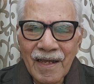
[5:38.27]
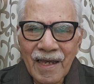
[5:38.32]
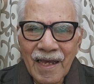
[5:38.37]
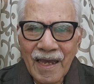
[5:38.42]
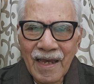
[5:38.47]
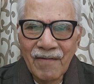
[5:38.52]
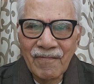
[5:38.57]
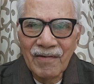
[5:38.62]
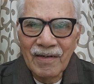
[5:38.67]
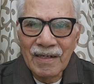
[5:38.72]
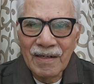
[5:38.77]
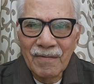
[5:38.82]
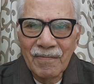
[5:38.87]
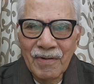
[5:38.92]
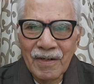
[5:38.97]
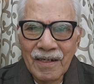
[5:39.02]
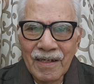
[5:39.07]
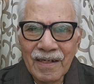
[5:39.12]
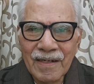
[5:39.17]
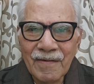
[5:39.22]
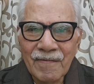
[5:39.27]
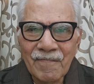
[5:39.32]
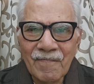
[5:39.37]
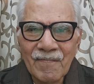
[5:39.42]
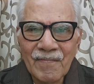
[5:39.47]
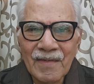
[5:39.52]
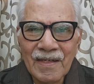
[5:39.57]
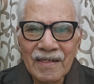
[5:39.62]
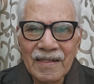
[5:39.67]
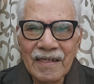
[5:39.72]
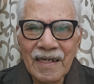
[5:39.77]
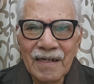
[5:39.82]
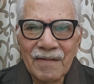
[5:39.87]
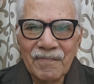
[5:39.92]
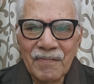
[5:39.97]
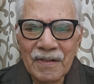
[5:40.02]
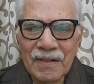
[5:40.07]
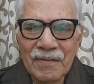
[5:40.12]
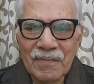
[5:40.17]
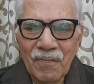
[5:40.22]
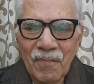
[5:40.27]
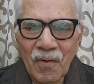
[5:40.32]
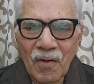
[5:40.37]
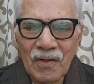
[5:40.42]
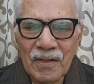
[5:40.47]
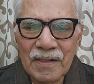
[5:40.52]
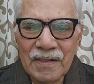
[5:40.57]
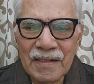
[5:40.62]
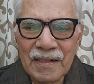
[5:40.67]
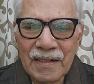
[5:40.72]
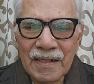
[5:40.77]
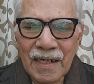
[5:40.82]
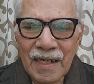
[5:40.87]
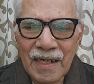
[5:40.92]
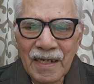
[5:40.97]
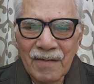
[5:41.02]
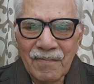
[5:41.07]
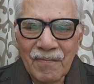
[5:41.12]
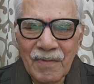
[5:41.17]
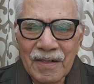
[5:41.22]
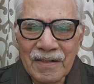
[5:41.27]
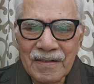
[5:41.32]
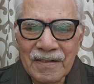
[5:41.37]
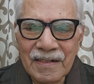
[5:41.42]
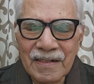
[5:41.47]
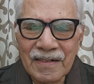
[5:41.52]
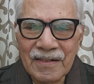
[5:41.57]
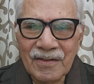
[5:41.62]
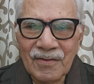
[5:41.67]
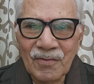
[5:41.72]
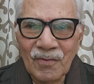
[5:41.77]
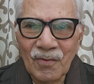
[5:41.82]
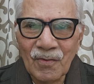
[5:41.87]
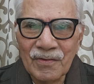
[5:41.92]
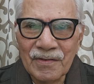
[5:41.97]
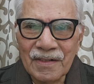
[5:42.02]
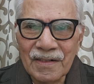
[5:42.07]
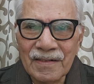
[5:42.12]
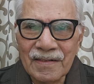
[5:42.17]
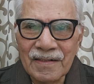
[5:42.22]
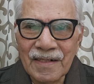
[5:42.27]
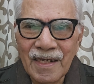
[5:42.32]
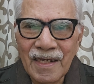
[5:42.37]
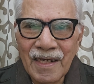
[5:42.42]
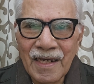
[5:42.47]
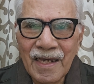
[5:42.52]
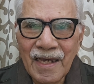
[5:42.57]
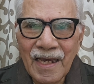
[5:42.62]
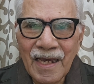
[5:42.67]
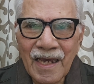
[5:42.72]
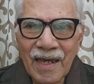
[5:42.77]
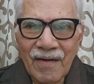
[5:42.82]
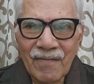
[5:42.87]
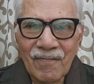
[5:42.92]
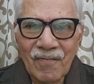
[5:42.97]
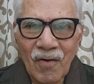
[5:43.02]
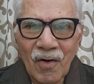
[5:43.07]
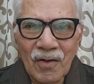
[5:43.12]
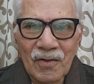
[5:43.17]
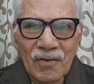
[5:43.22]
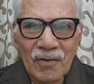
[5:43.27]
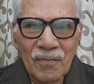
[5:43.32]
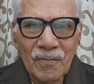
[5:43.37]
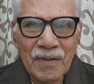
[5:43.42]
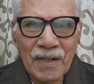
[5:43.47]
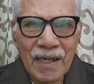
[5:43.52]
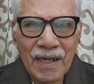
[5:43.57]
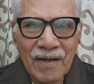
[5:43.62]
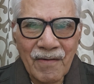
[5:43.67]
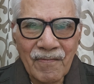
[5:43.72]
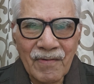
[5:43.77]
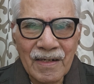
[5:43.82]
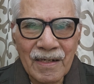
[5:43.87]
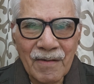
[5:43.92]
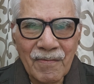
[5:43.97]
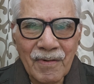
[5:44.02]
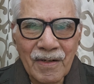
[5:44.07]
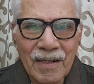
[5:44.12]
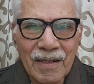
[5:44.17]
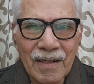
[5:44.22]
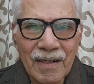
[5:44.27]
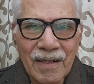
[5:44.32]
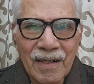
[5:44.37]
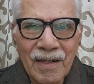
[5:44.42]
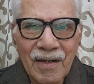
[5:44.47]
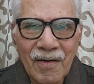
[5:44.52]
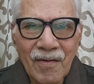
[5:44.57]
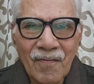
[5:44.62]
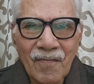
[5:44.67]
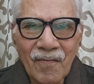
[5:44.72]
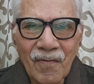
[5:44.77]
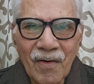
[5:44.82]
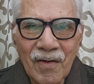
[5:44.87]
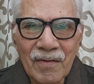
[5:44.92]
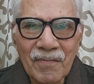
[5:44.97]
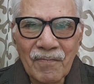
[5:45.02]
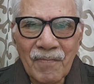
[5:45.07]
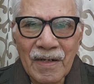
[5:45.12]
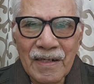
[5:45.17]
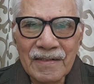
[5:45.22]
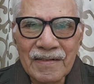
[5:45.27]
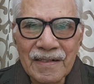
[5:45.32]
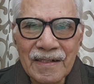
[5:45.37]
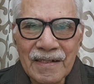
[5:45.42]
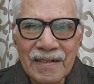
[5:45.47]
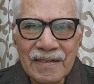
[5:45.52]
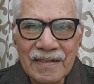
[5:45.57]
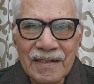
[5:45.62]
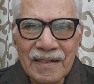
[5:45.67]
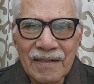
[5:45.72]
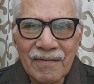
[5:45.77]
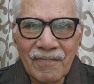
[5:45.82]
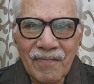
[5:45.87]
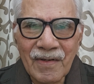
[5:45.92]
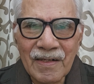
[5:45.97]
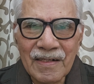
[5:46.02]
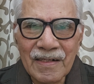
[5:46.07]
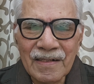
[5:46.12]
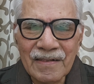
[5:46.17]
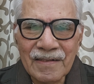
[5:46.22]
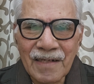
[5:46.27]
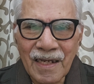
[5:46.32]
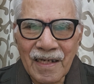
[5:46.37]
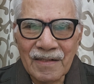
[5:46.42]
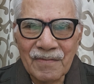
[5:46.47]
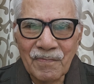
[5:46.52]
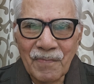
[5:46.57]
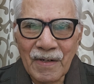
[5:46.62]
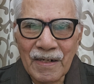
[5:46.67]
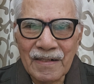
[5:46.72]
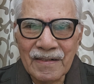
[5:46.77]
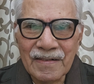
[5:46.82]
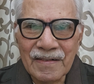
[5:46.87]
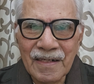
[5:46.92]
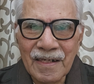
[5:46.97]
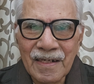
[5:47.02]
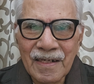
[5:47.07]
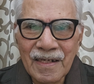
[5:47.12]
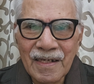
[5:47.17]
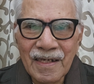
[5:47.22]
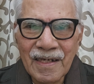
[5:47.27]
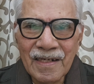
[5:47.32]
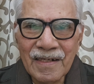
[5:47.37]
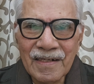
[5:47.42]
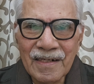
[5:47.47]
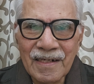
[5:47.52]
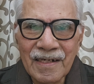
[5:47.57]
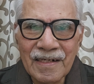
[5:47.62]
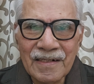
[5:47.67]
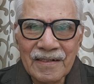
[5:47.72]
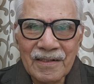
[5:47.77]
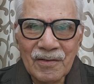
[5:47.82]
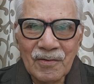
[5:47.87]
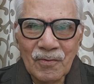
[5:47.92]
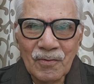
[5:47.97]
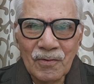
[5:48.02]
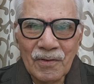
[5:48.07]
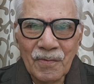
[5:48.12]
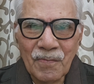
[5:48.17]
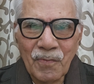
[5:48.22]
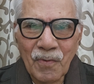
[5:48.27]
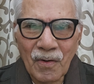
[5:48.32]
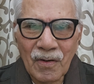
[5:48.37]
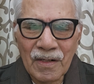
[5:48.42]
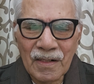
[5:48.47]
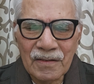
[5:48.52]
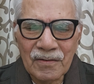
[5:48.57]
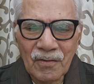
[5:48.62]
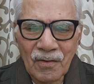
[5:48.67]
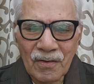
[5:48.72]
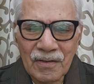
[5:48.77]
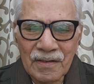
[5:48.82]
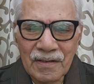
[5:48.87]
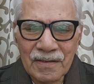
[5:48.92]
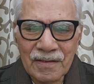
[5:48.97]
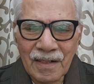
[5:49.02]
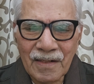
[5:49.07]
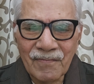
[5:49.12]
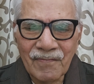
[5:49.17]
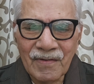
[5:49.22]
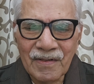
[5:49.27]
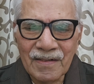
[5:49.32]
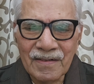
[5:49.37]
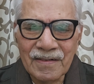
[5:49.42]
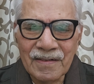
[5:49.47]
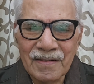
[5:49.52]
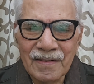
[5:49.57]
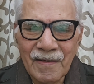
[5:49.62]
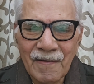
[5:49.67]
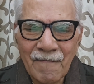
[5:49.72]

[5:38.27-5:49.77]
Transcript: available. That means monitoring and measuring resources have got to be available for measuring the various aspects related to the product or the service.